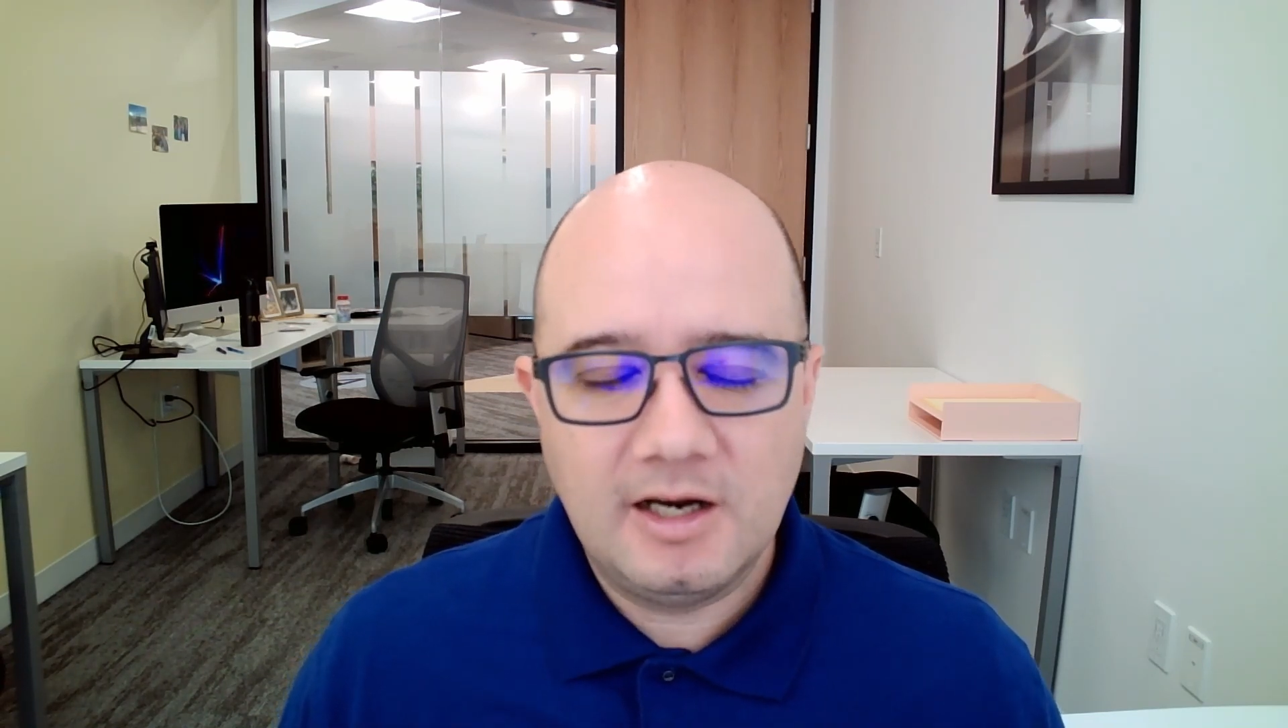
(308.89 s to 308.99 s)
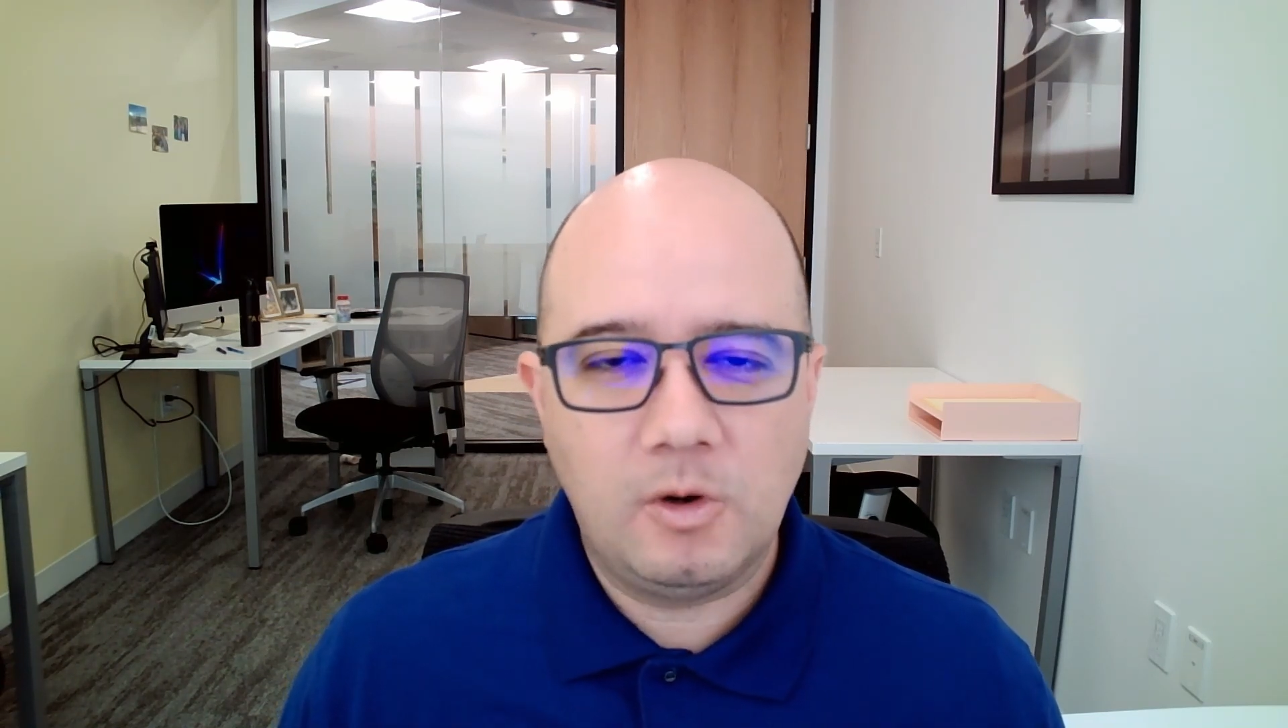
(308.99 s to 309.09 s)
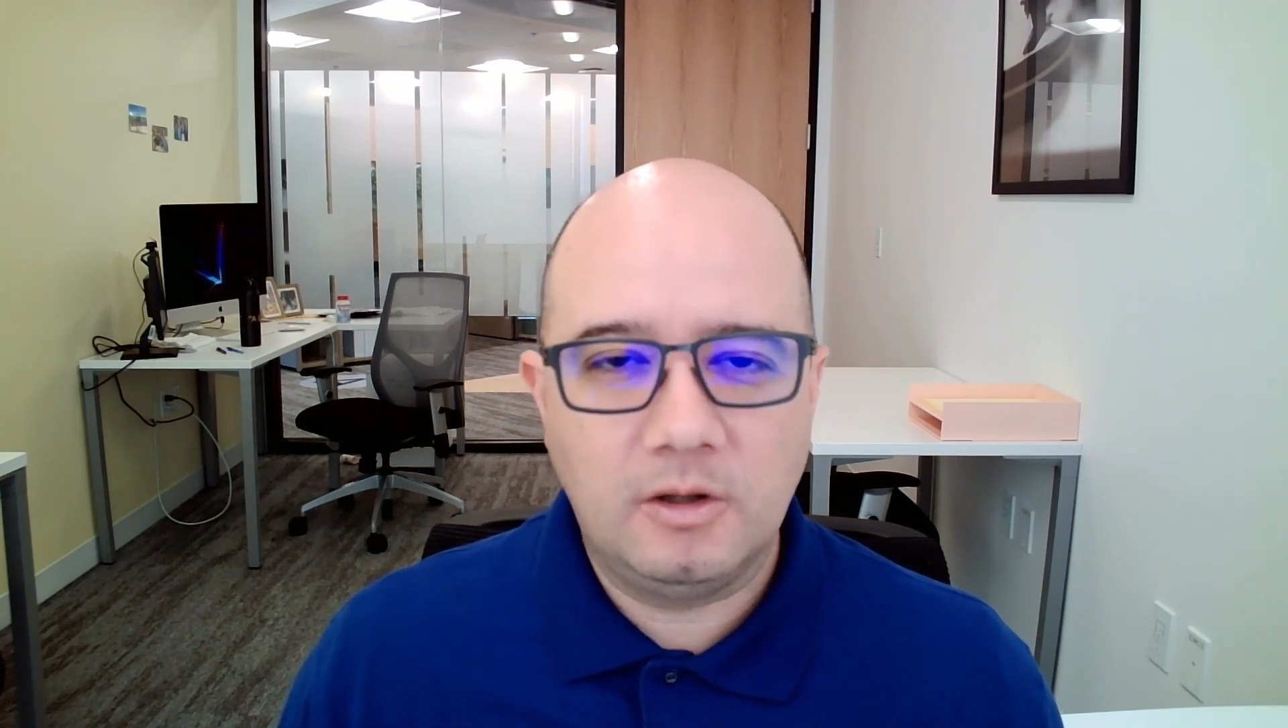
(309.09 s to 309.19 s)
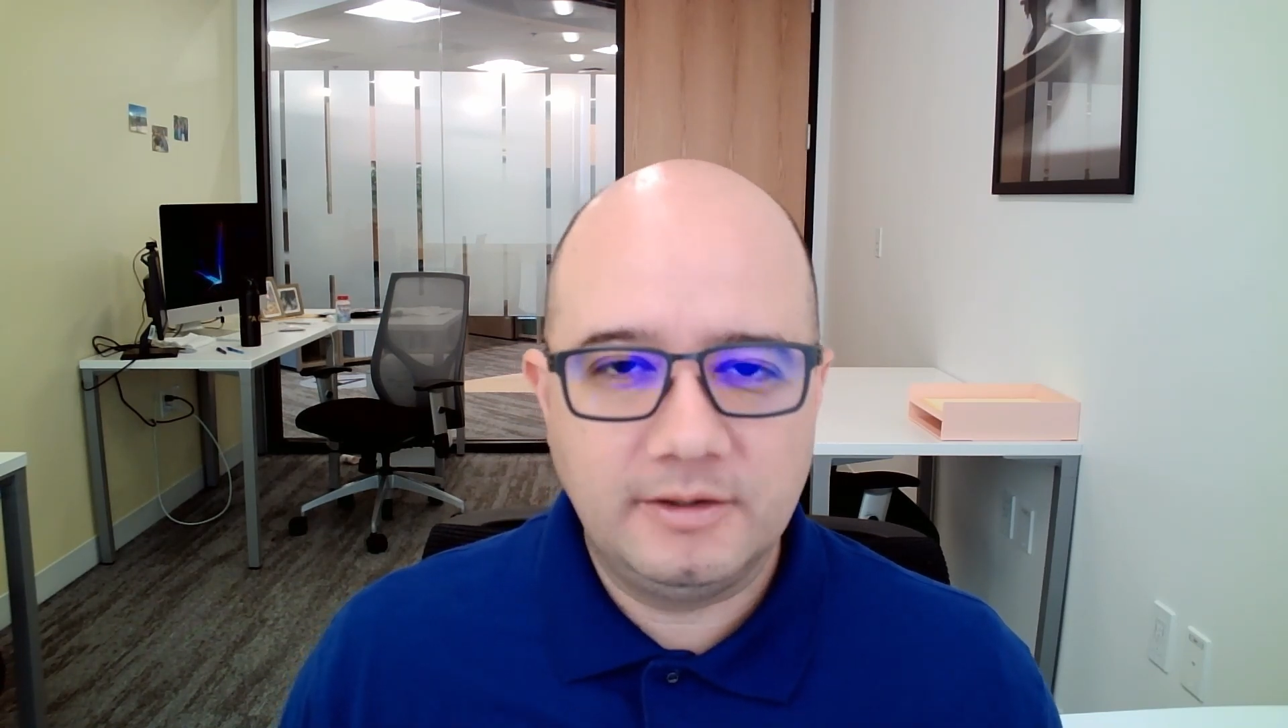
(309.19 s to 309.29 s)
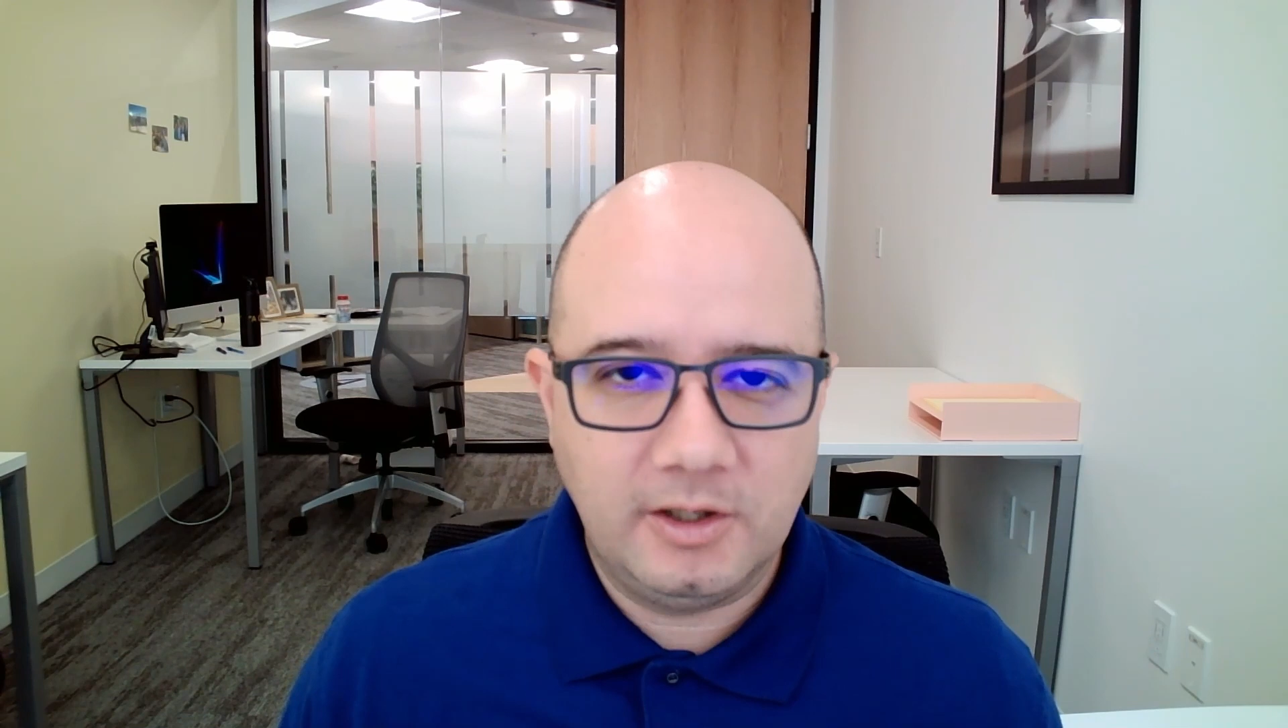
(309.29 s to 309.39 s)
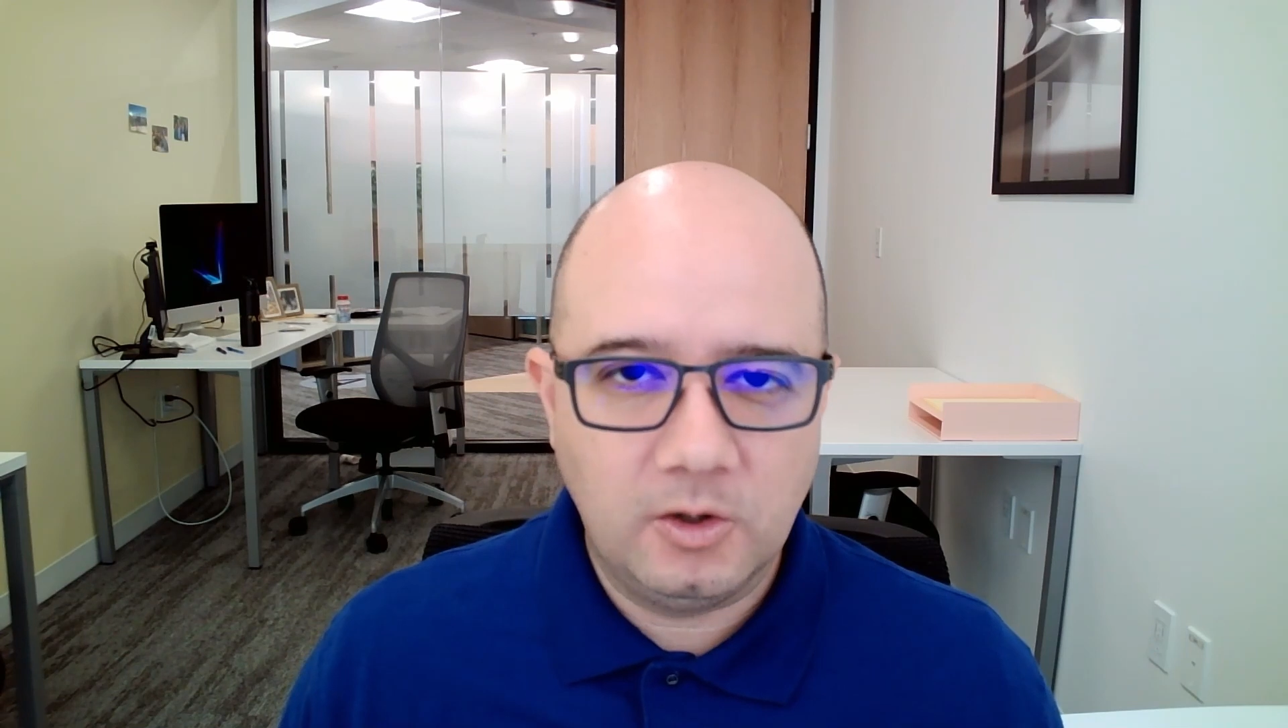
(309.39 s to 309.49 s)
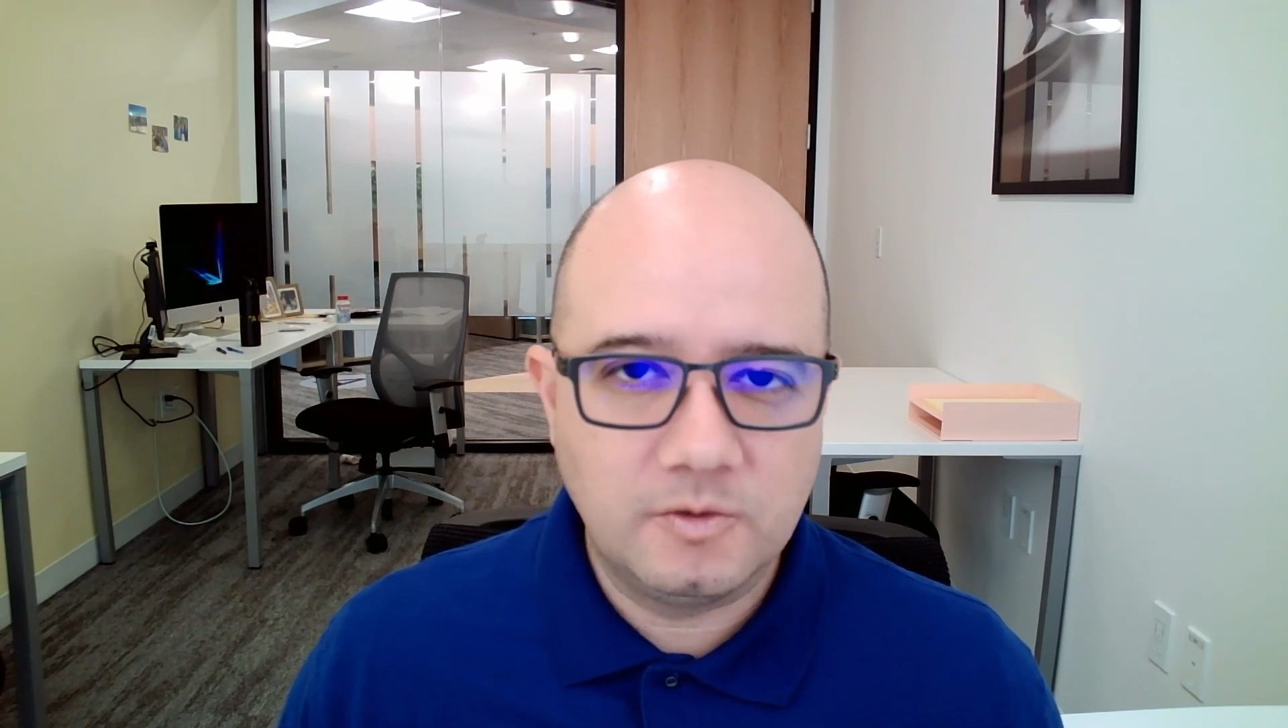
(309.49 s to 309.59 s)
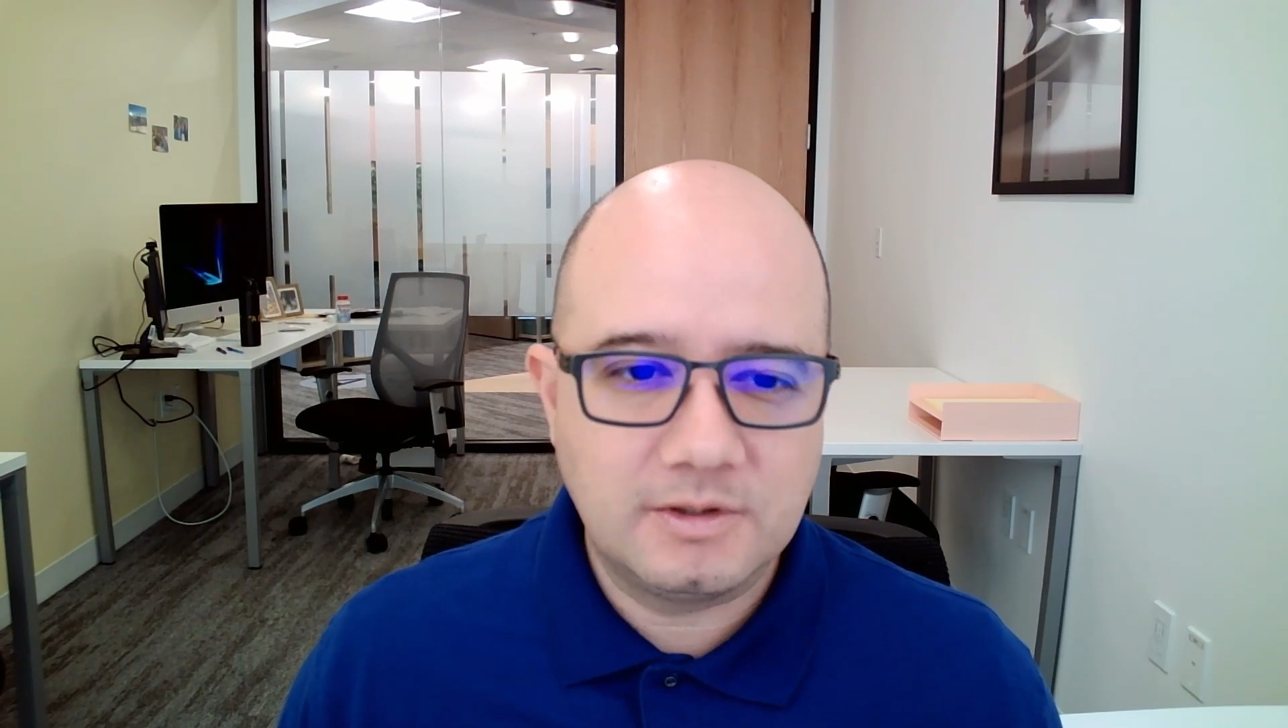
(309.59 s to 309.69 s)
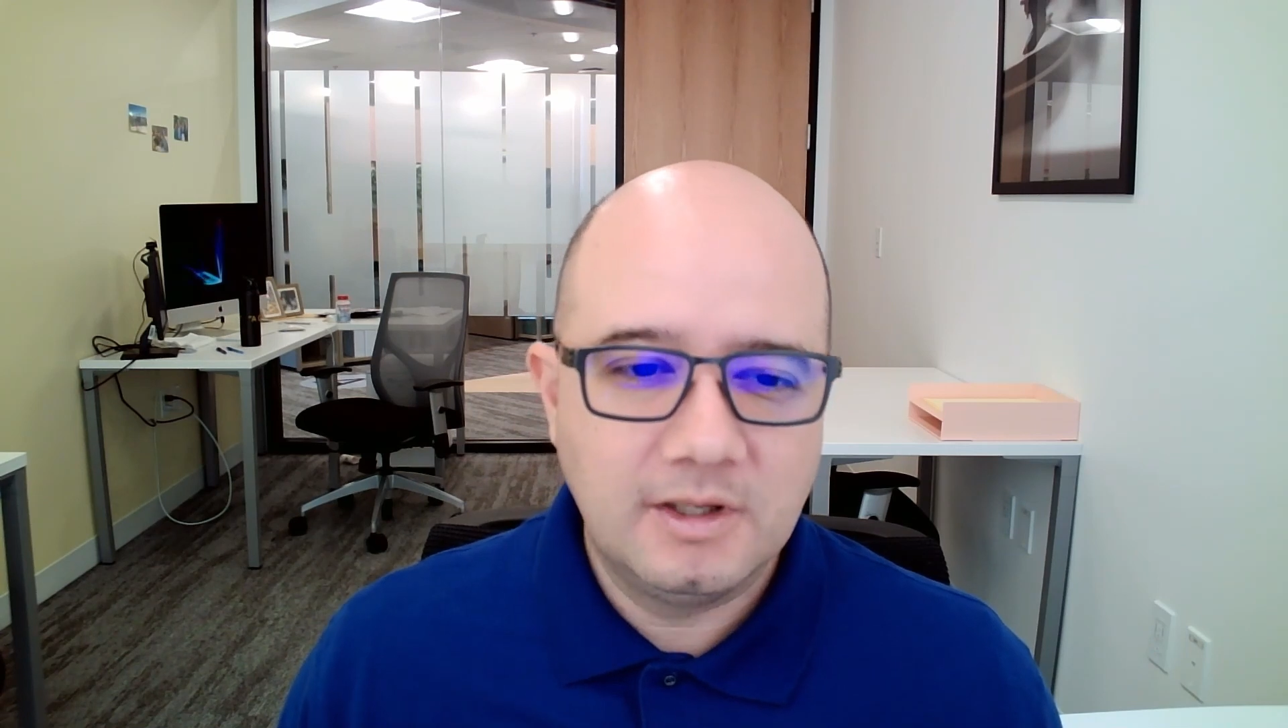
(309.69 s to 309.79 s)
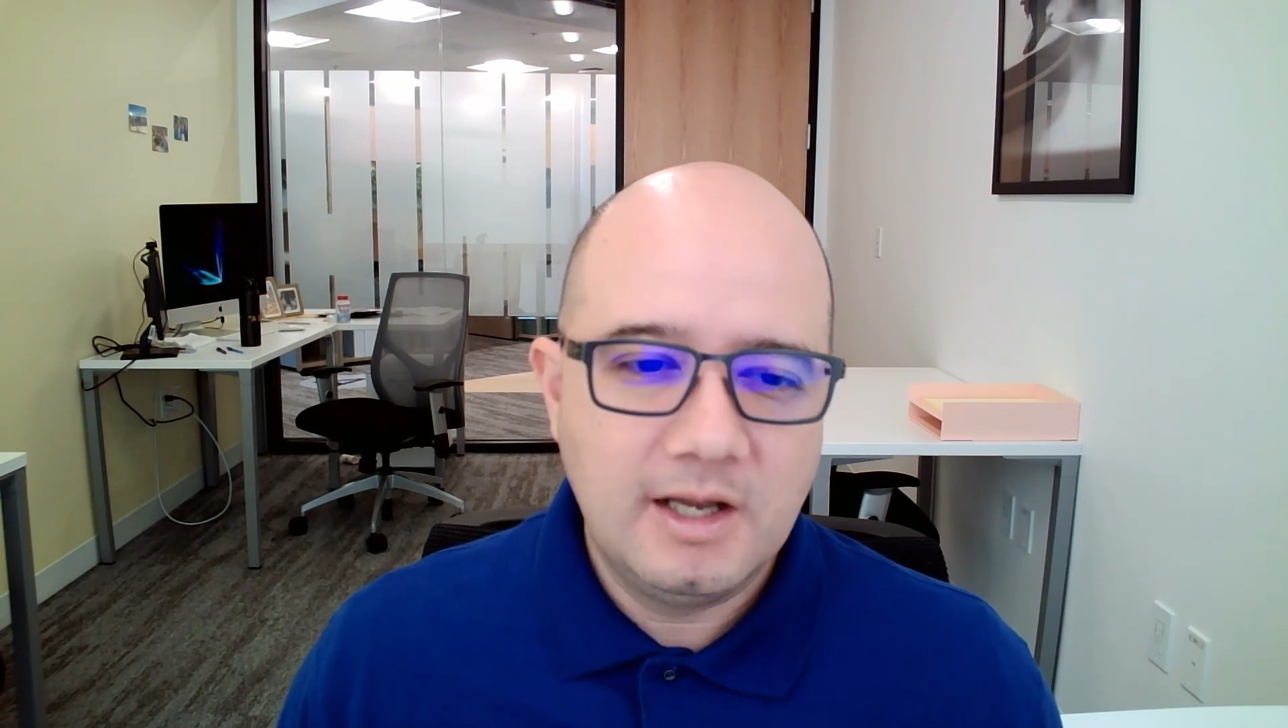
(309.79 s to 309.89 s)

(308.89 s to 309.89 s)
quality hose